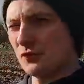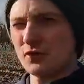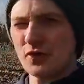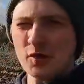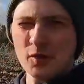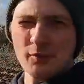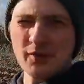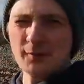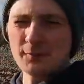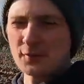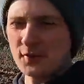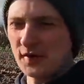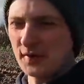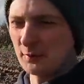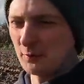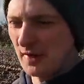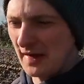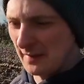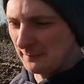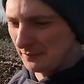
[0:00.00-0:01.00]
still going to be
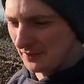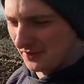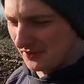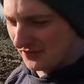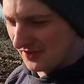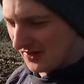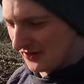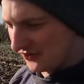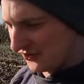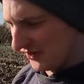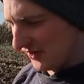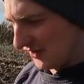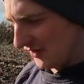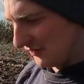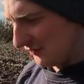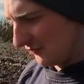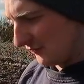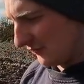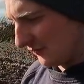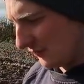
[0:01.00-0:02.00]
pretty wet, but it's
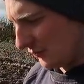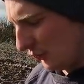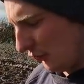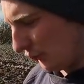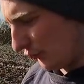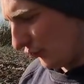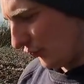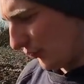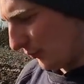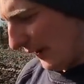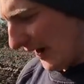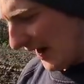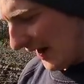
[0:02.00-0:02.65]
actually not too